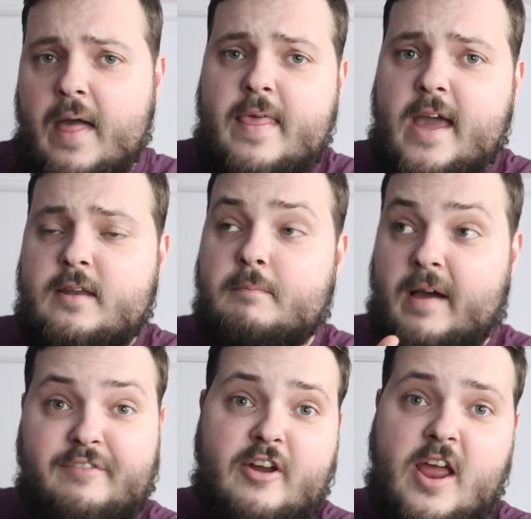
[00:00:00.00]
And then
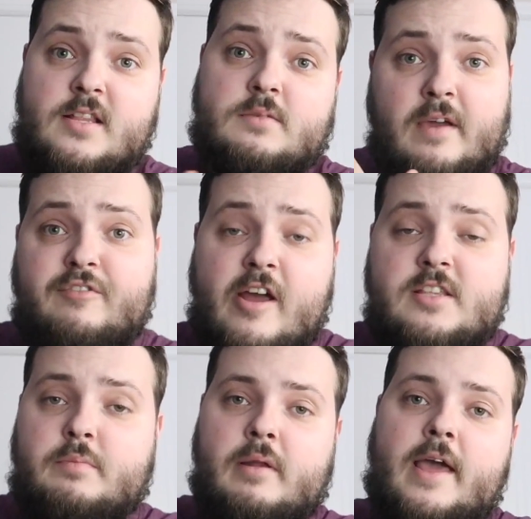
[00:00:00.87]
my
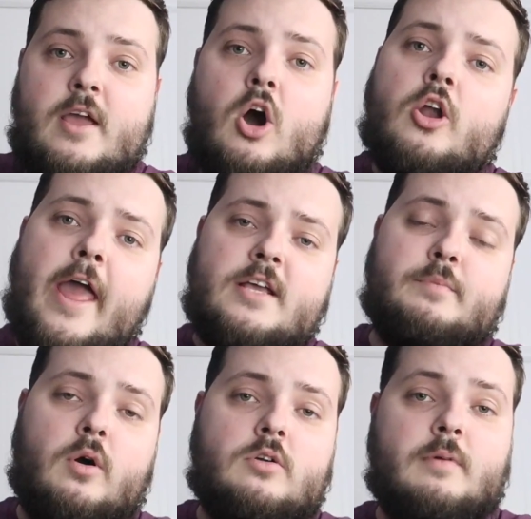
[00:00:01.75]
friends play on
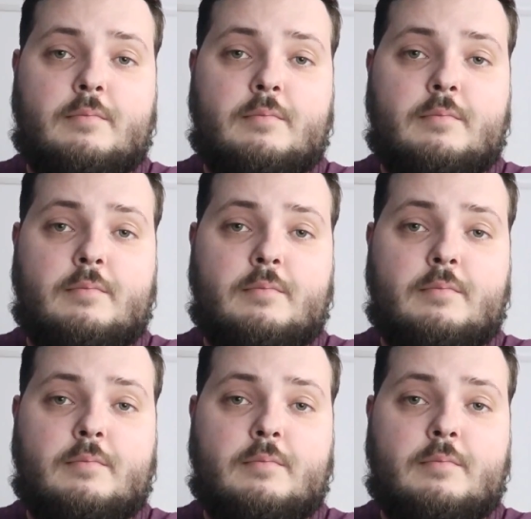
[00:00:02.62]
Xbox.